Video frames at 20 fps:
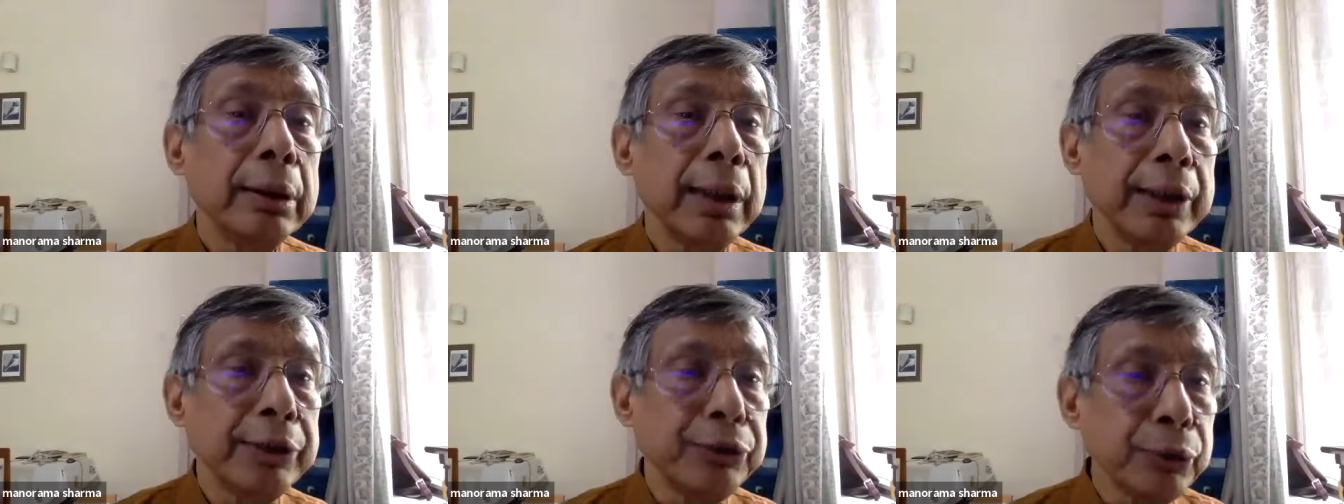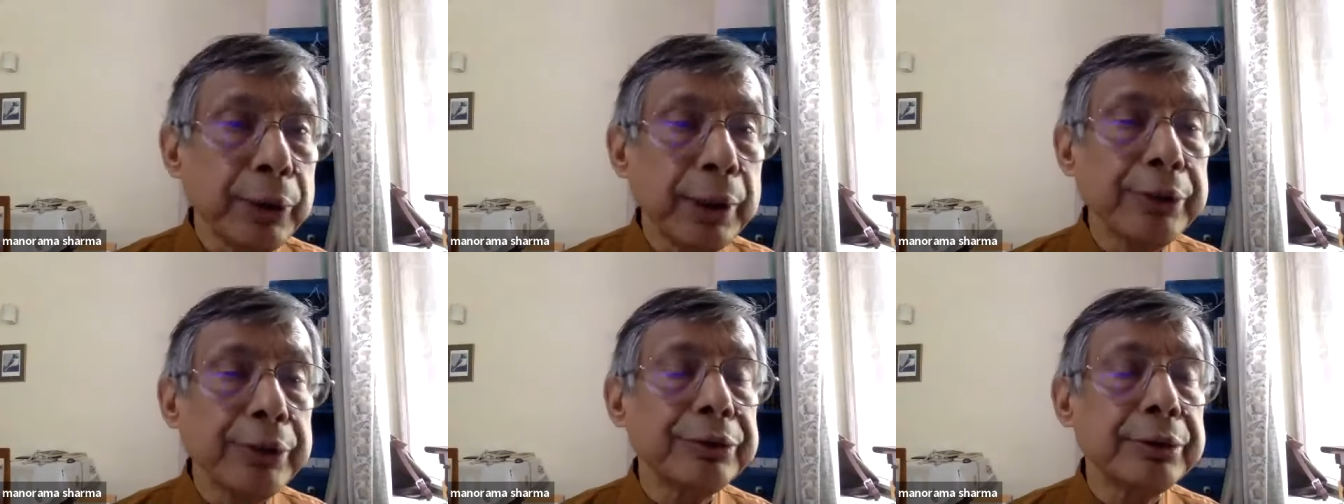
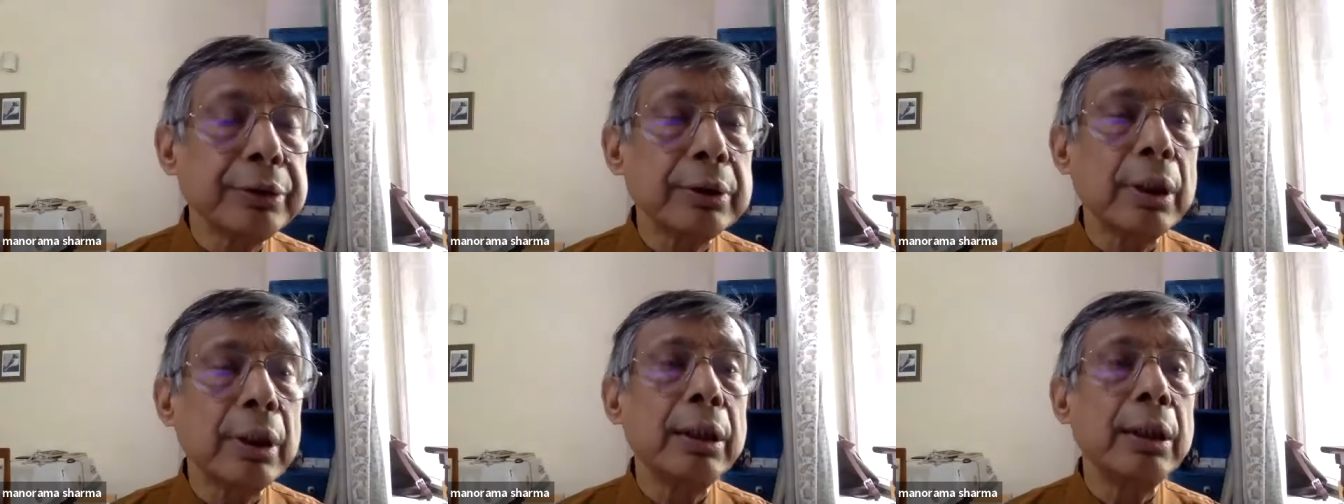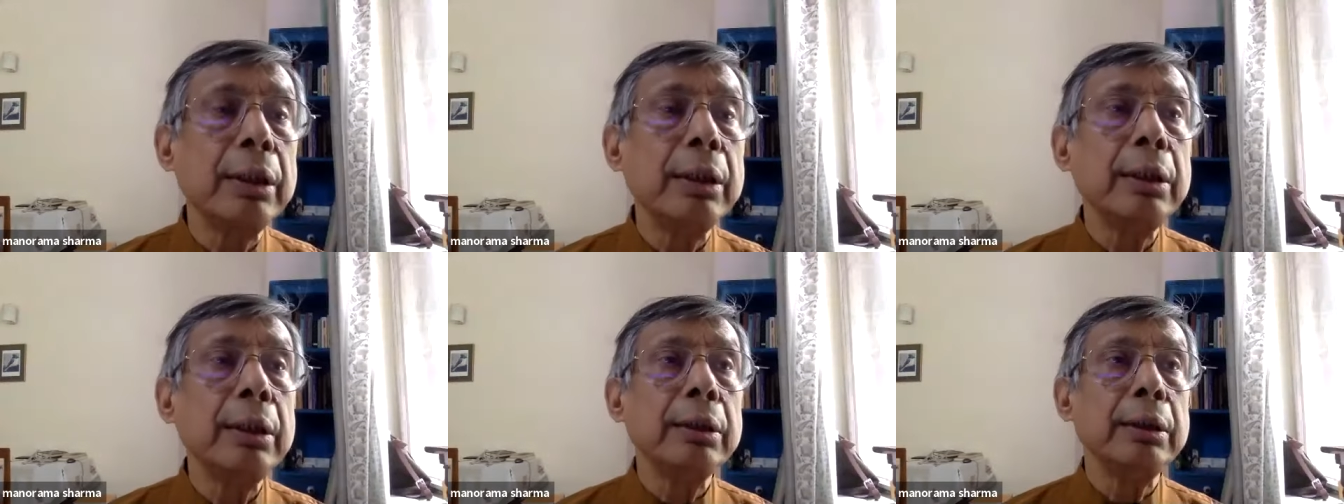
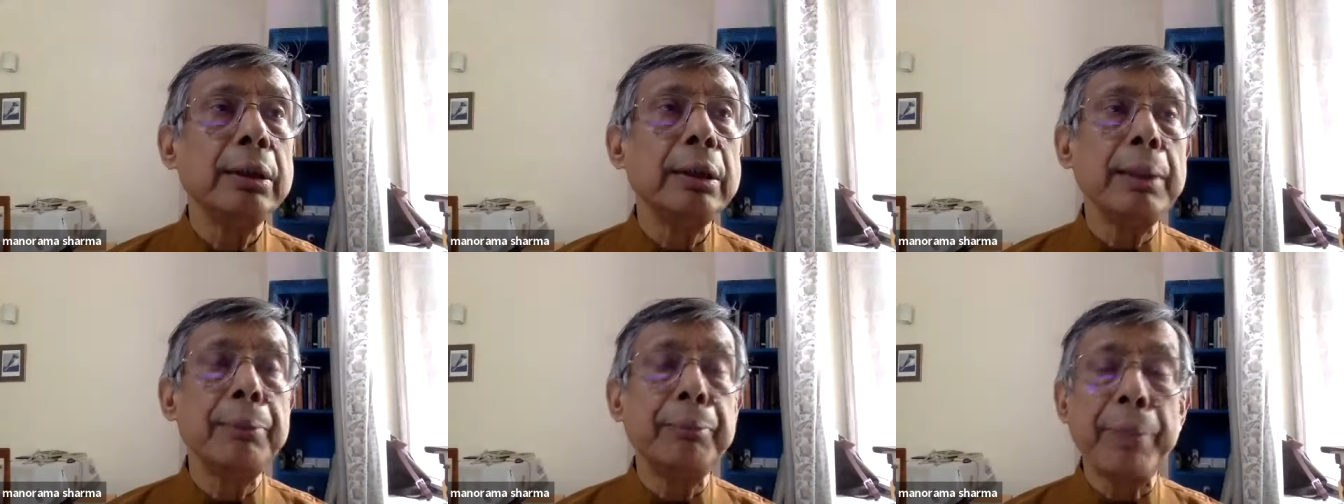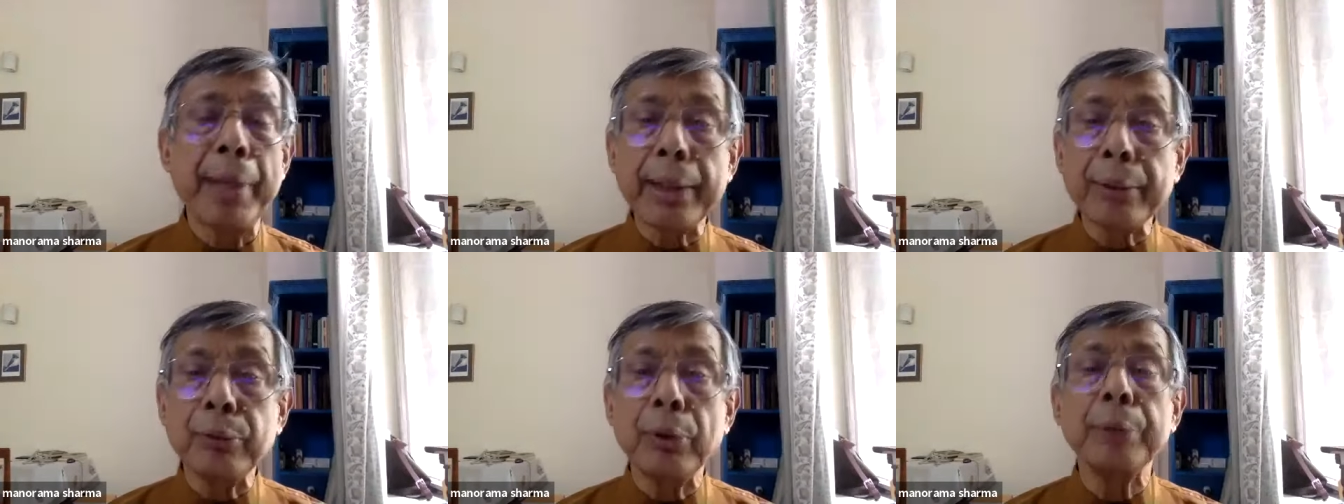educationally
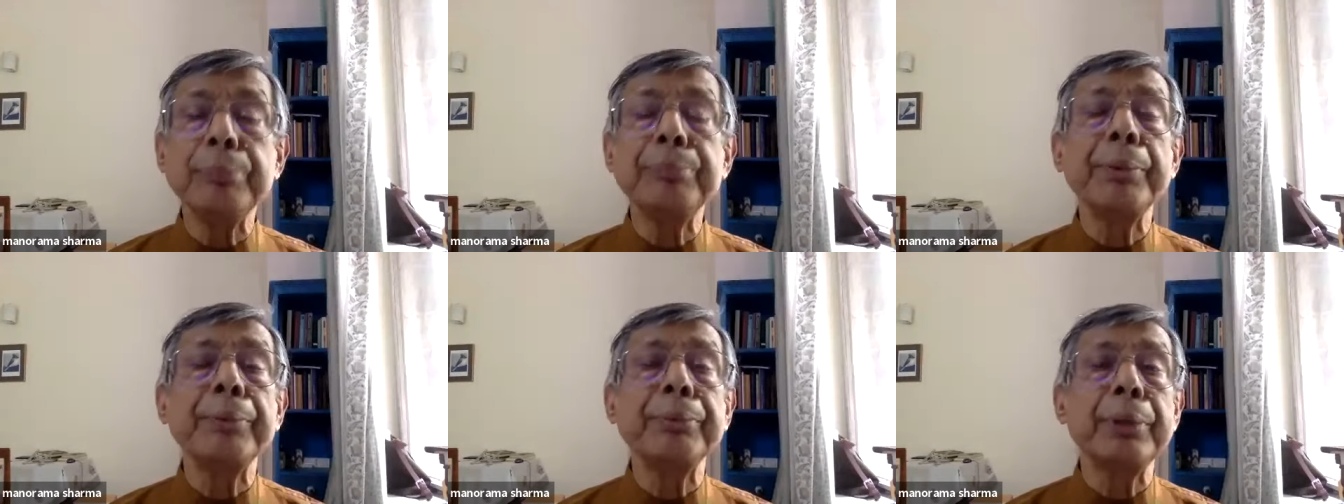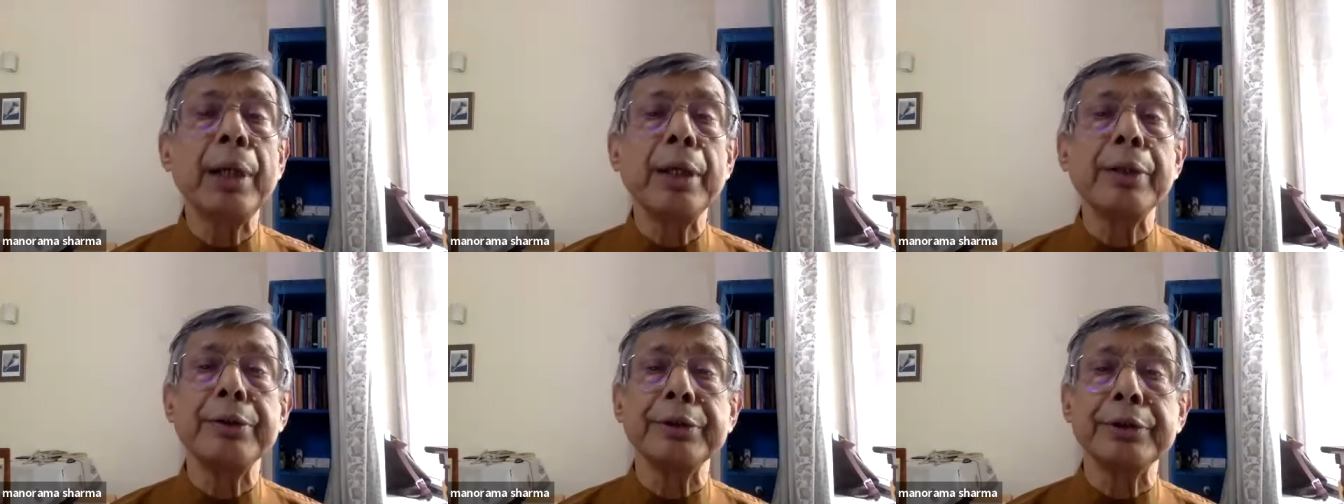backward
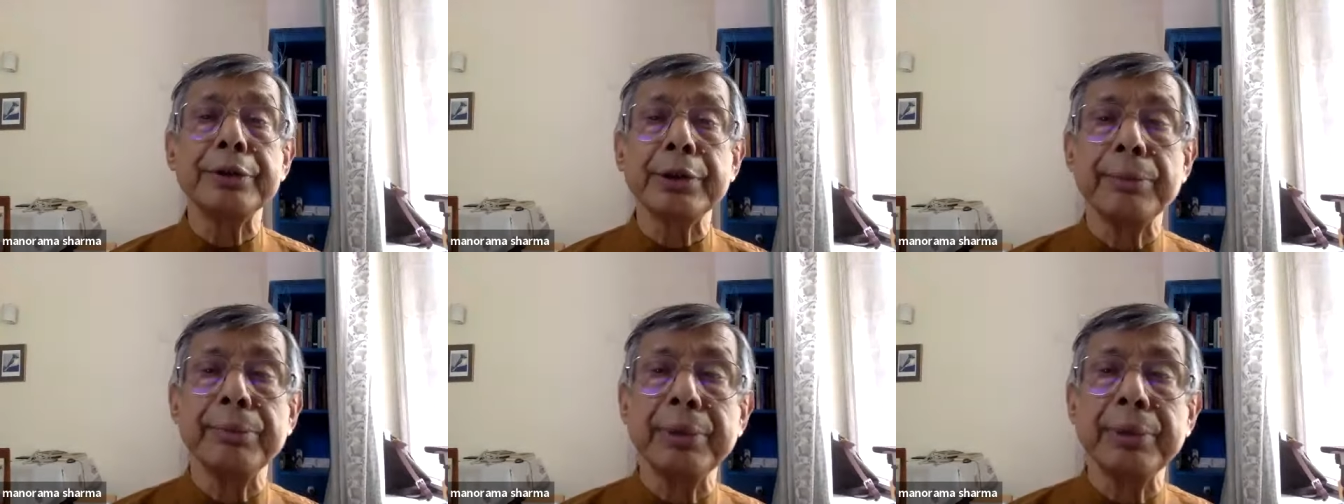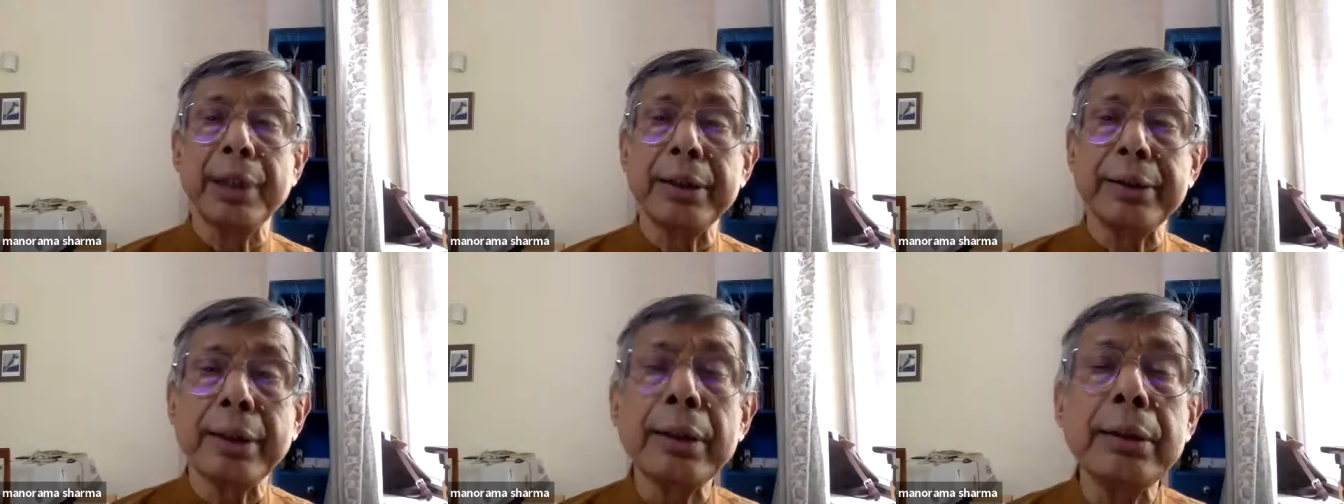people are
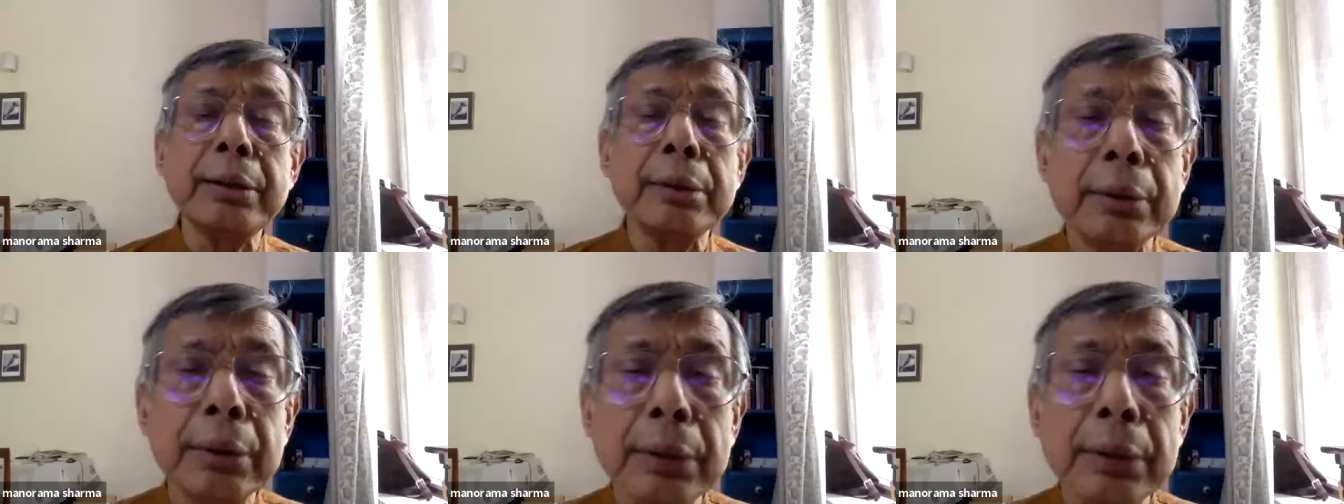discriminated.